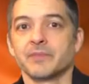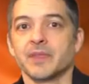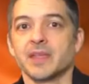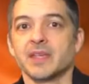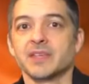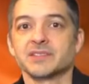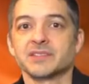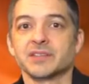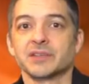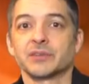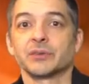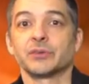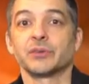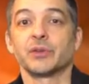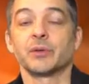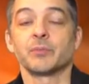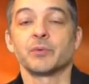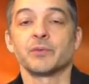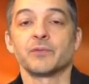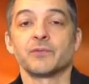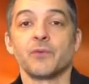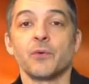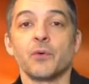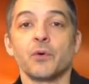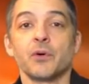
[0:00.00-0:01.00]
Signal
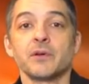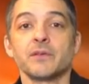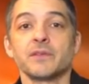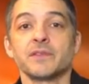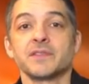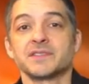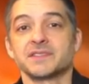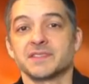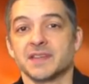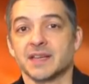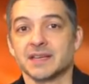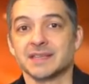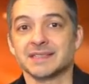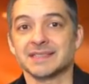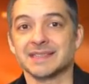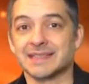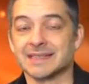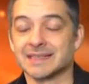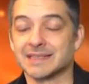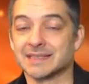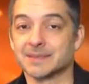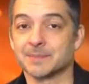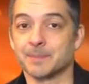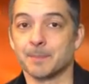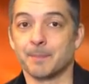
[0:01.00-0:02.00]
number 4, the sex
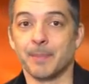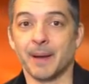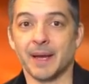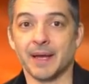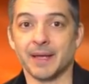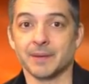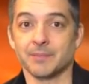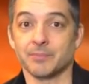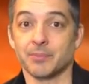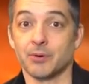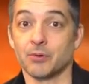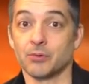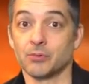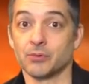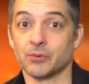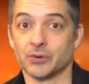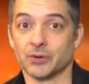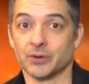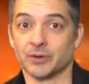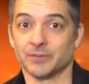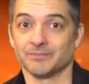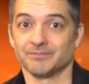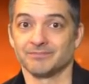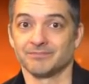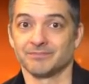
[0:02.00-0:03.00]
is
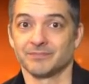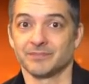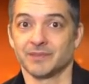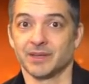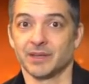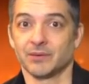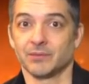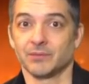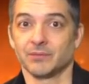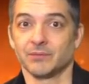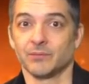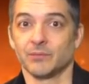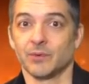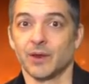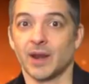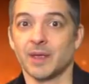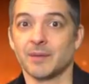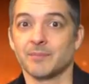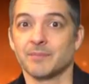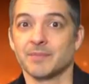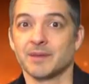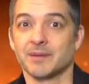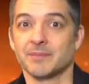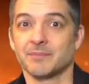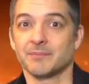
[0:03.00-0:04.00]
bipolar. Now, what
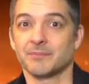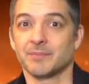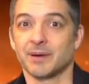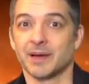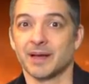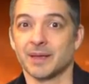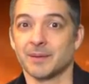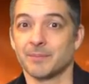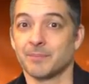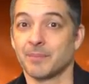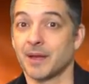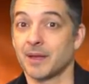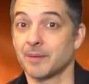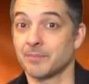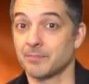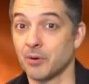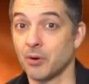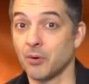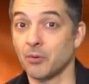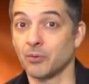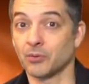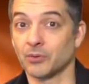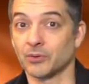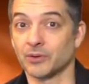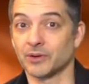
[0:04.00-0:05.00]
I mean by
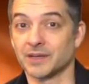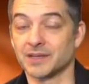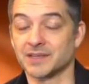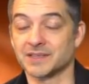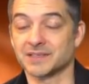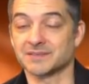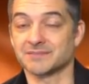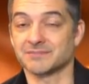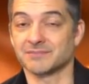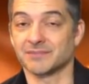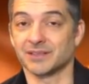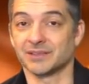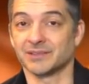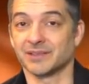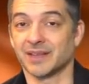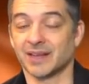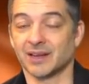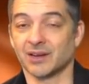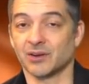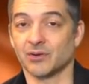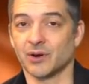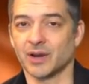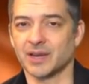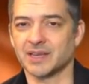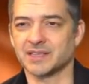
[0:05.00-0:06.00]
bipolar is, well,
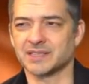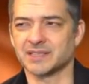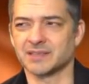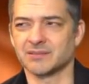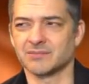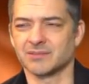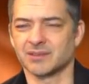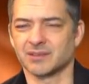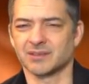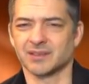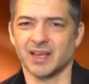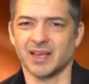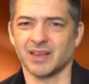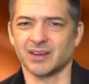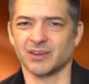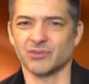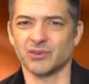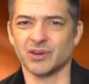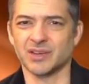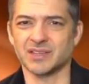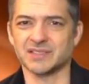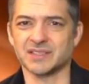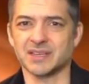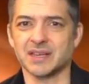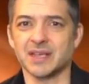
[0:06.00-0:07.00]
not crazy, well, kind of
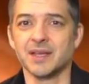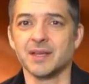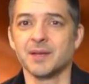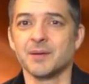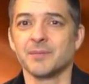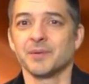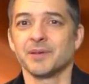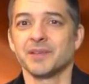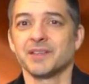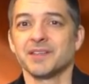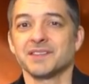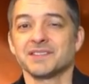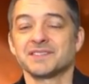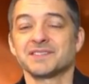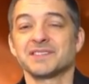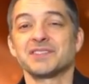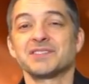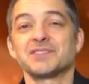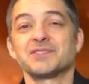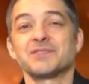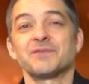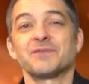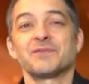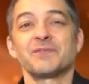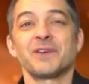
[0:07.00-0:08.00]
crazy, but it's
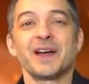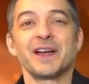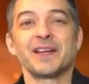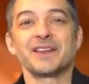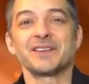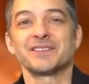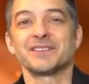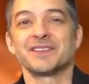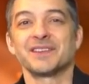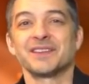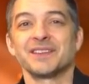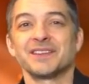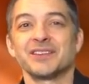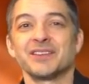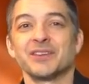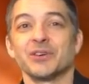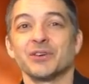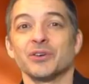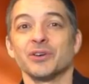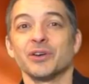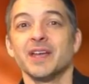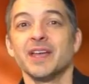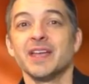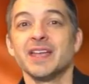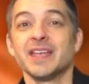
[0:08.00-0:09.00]
that you find that
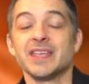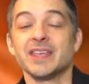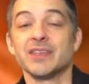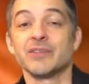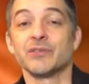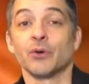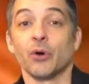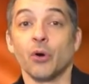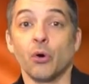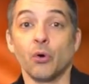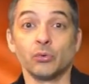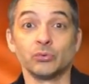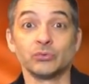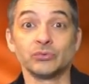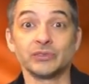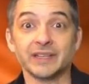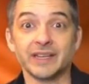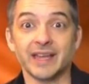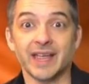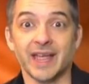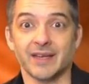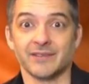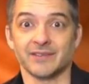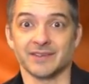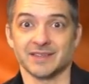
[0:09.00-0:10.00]
you're either
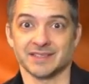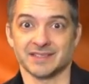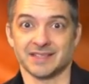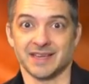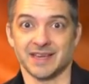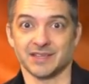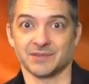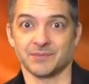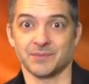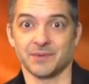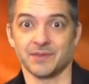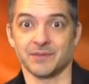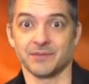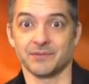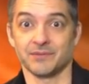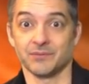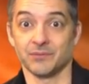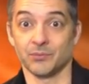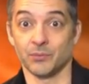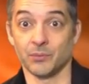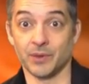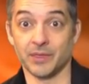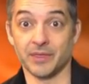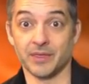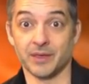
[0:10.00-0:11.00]
only having sex with
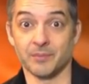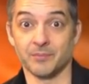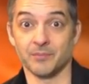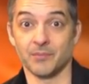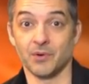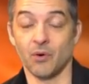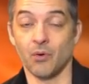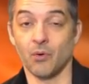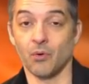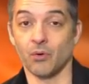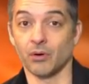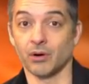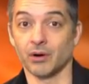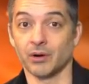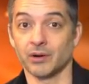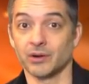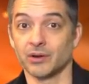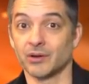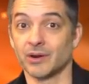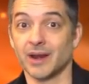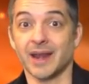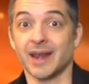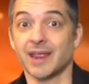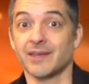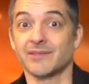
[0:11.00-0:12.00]
him or
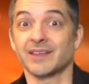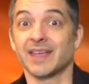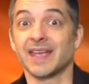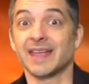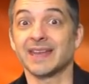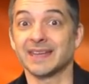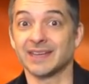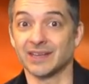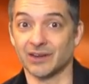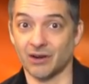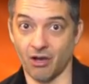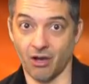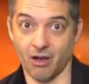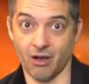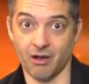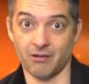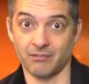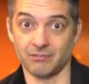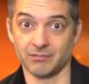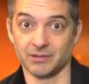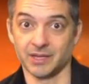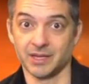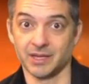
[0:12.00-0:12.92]
you're not having any at all.